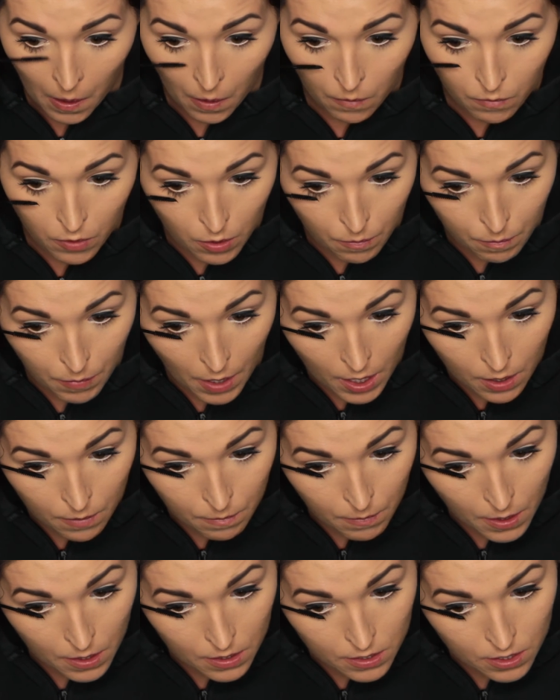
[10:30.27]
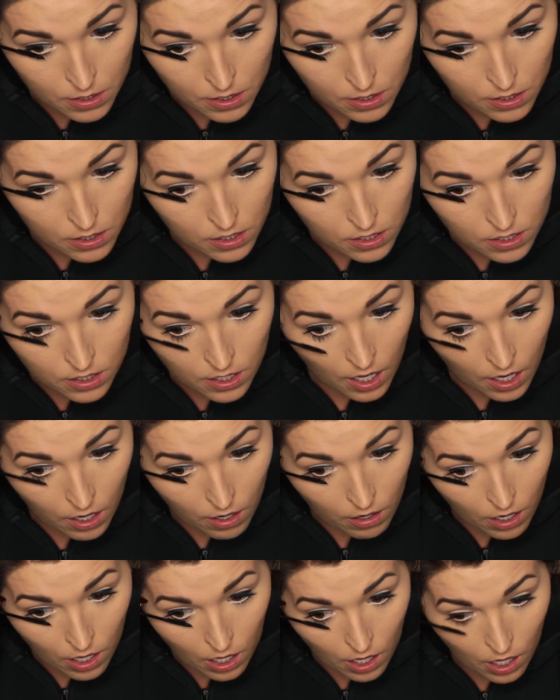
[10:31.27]
for the bottom
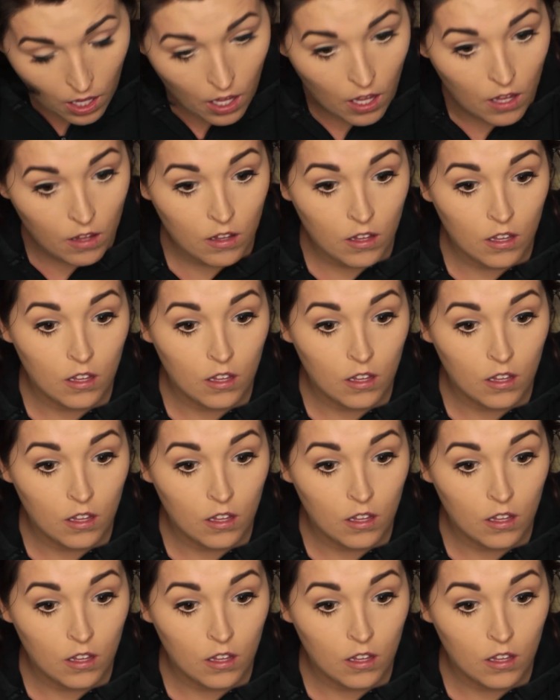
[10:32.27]
mascara.